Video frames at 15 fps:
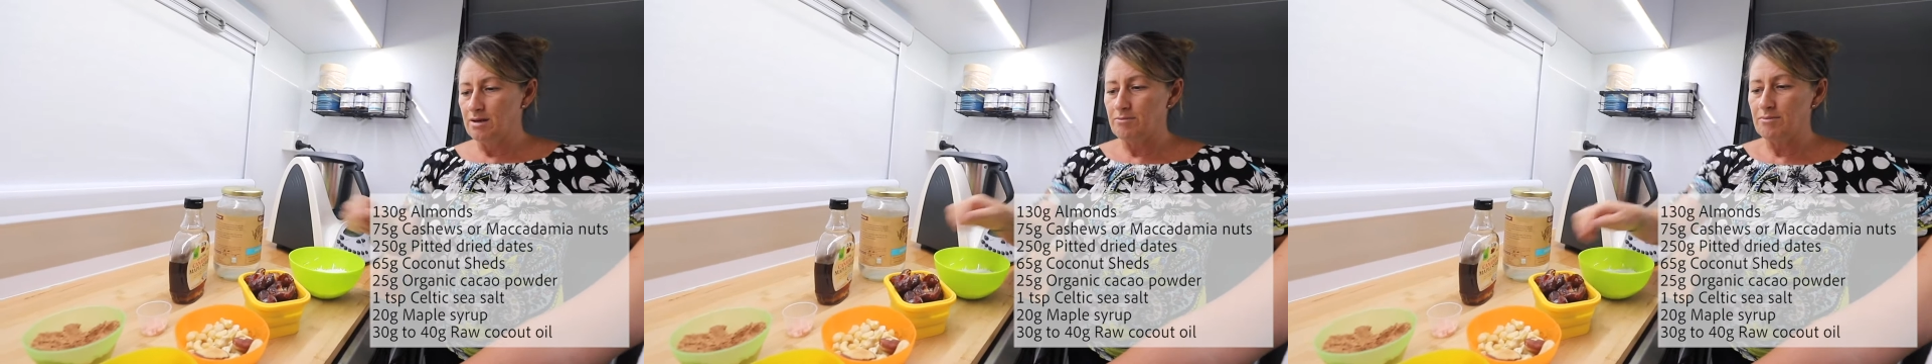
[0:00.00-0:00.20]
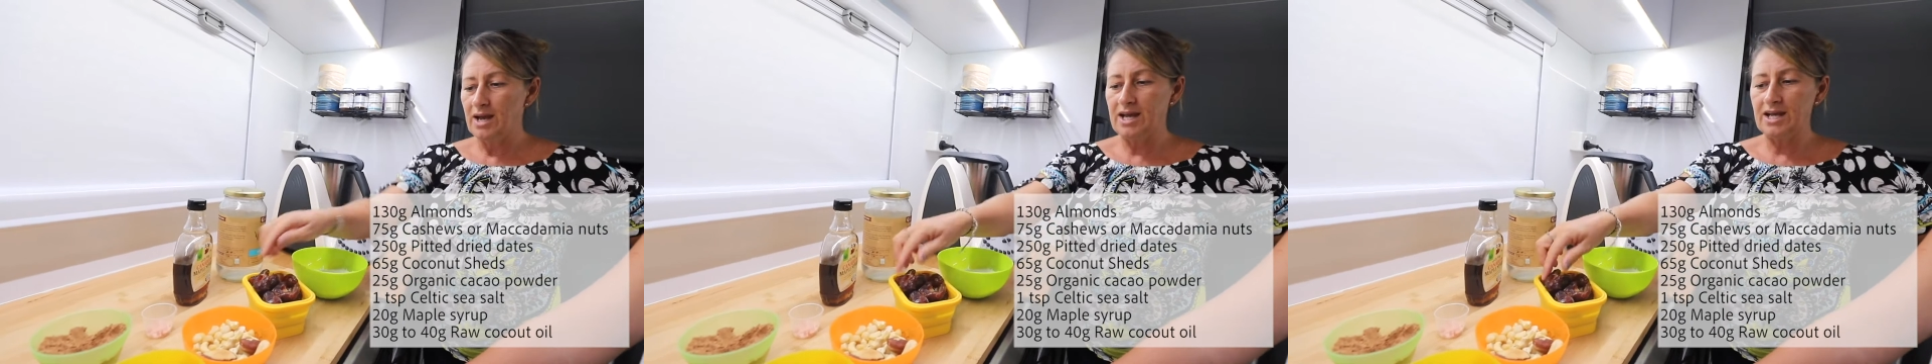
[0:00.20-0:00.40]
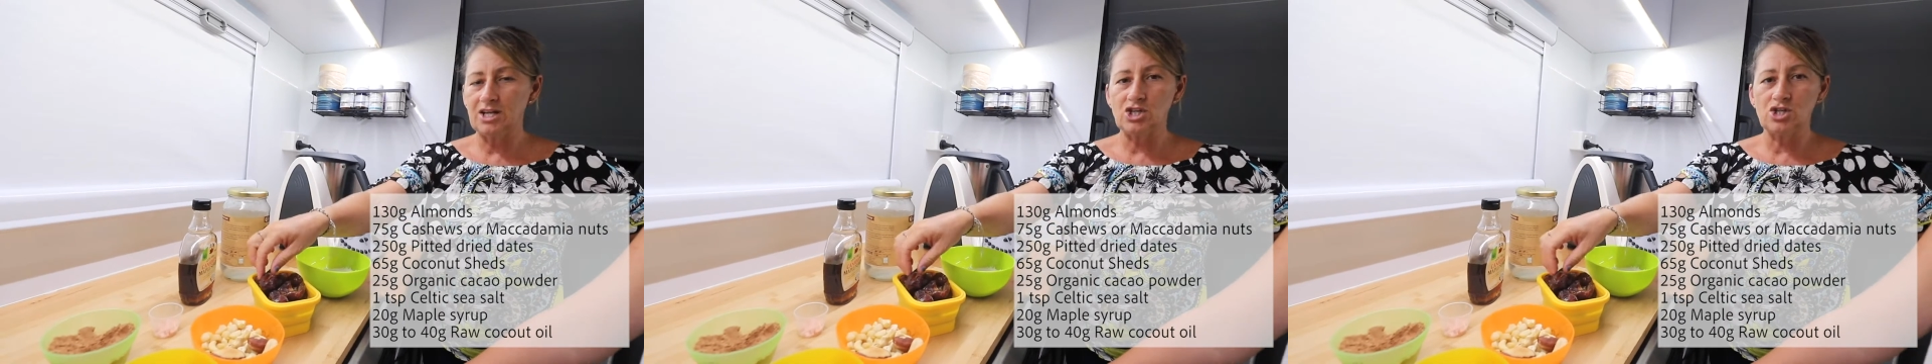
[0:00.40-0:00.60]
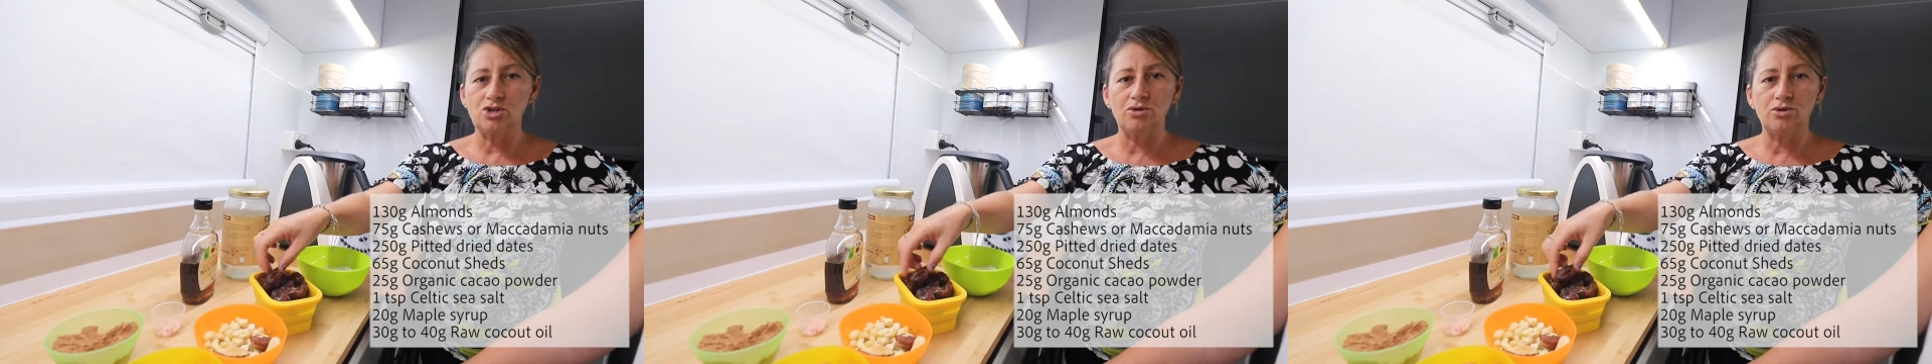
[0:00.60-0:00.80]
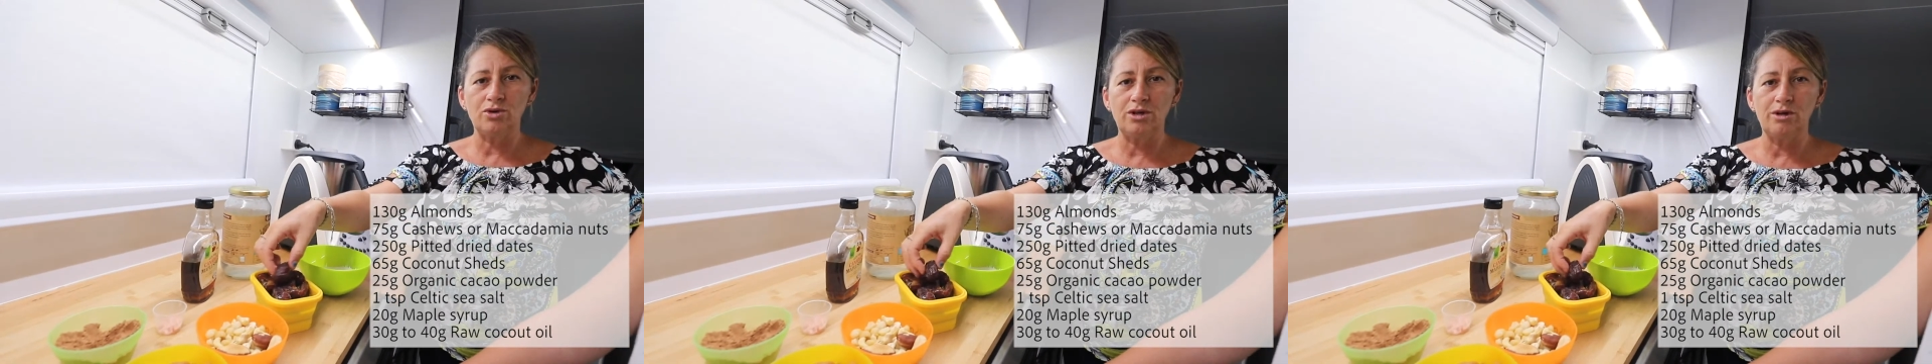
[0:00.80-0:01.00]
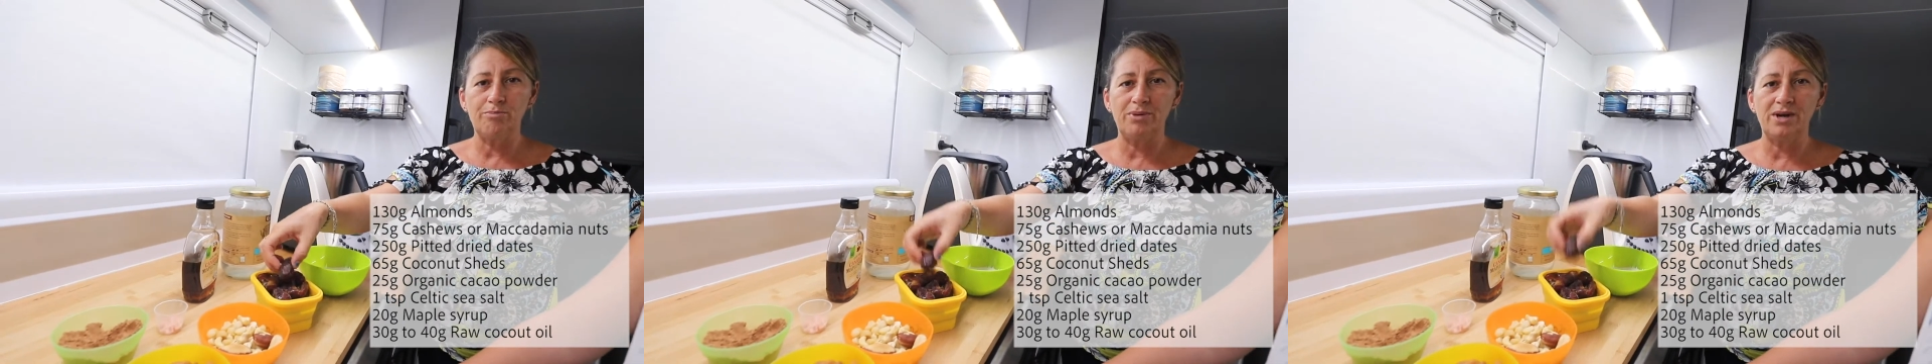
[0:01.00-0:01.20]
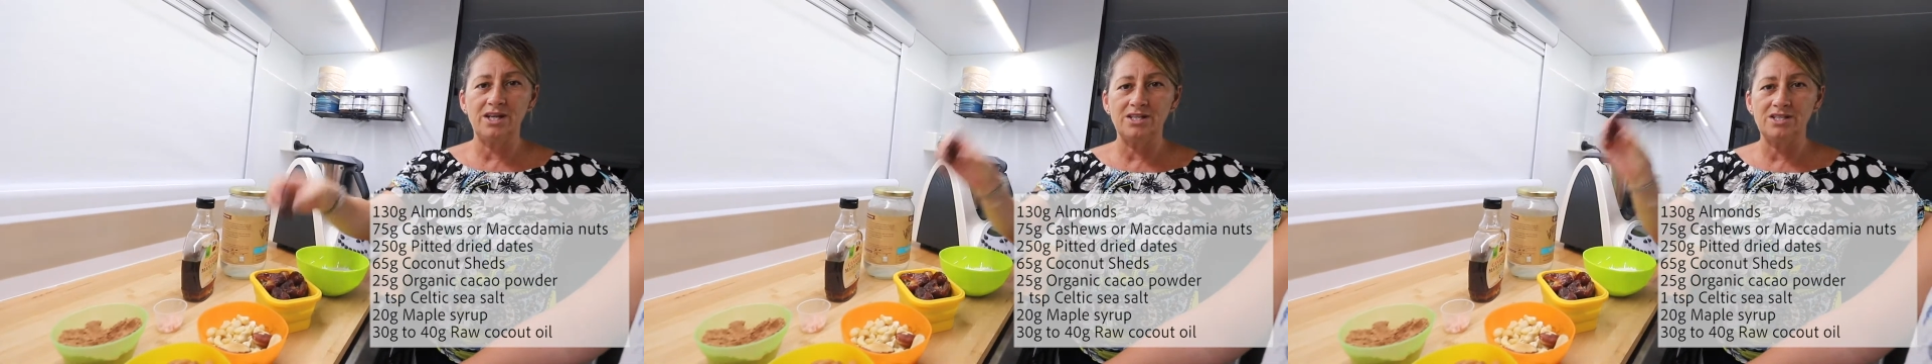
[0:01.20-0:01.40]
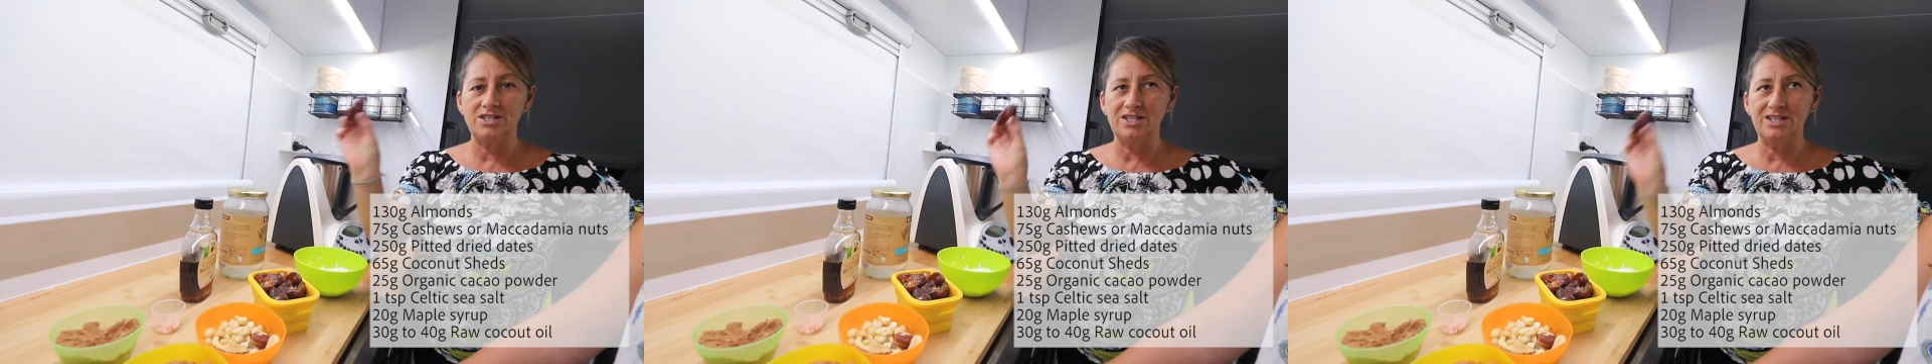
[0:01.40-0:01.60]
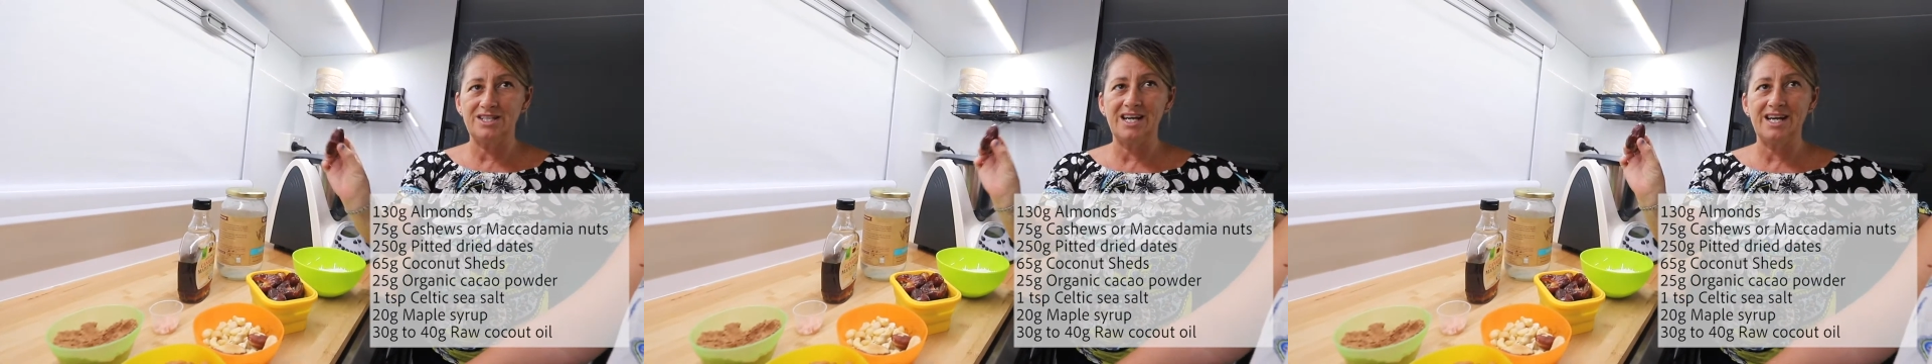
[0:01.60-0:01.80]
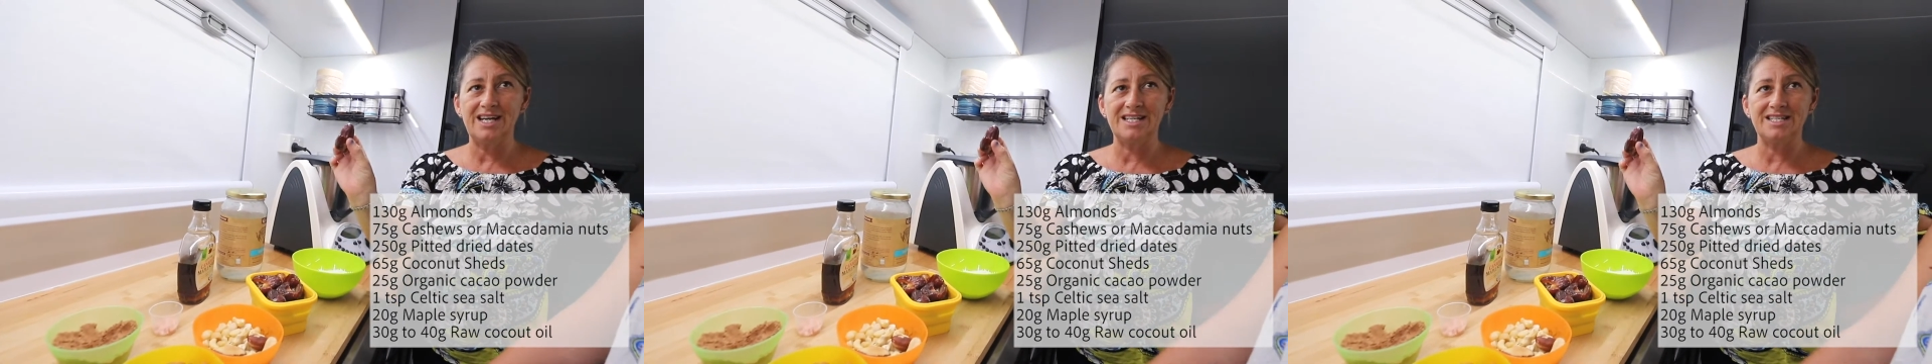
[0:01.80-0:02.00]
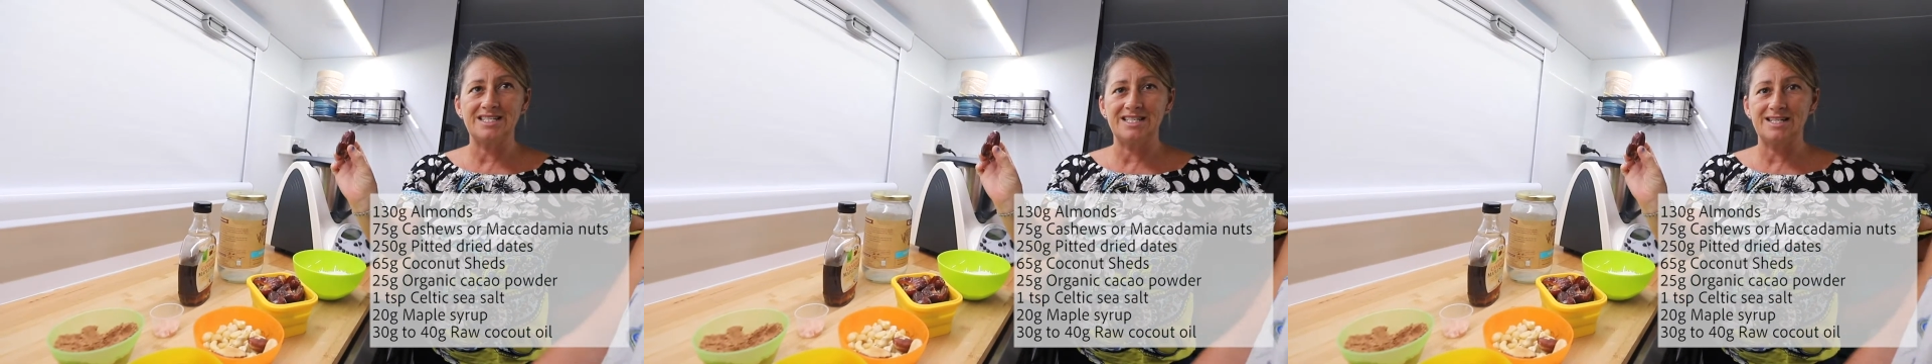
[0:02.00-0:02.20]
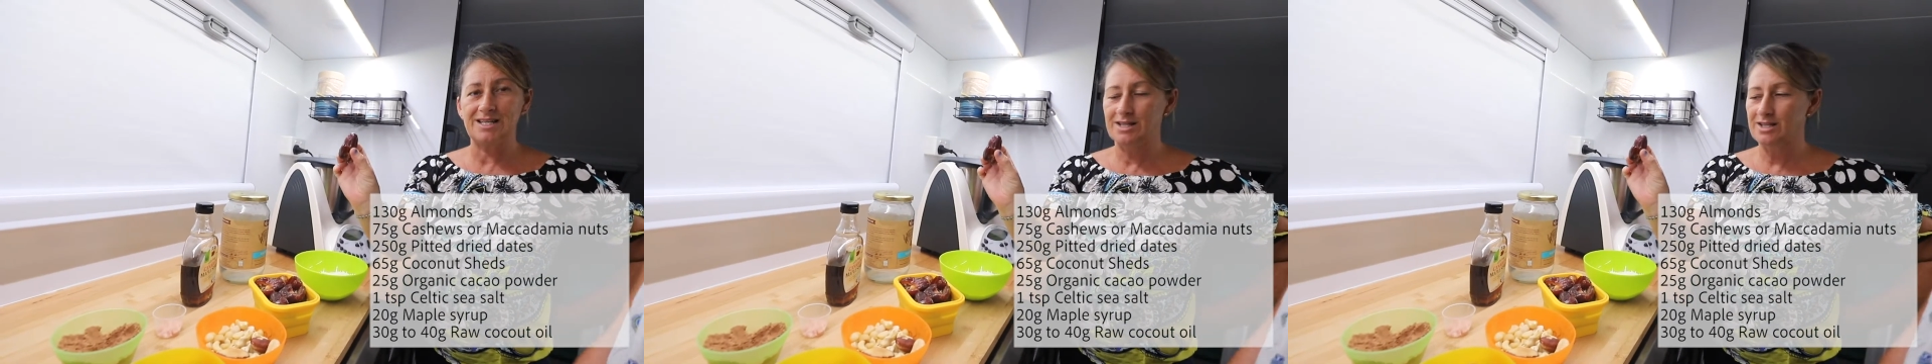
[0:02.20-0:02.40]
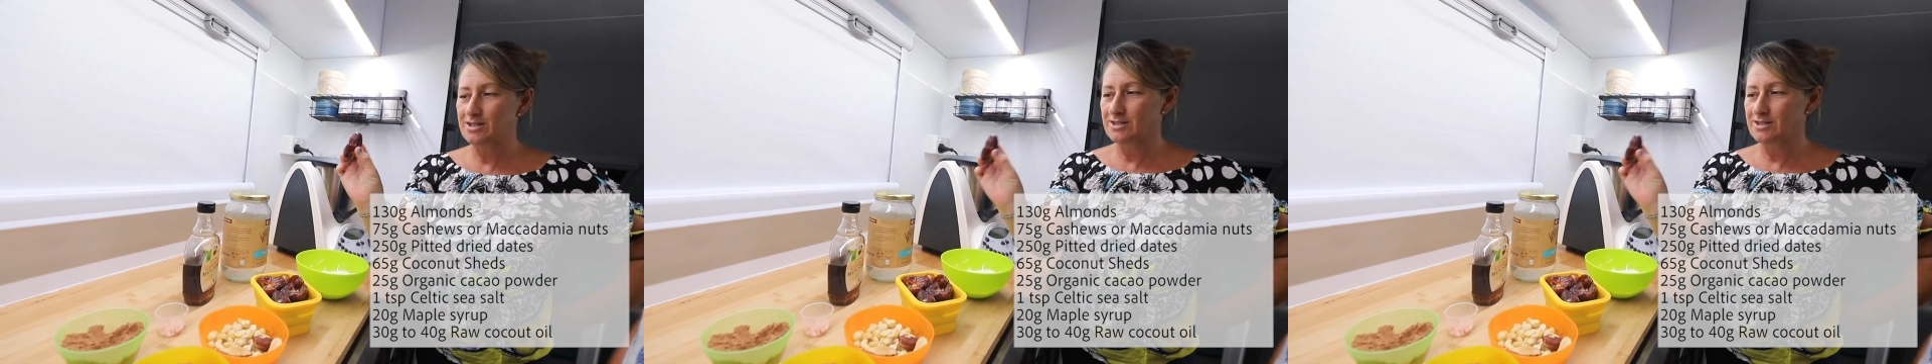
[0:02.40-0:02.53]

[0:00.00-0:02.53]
Yep. Make sure you pit your dates,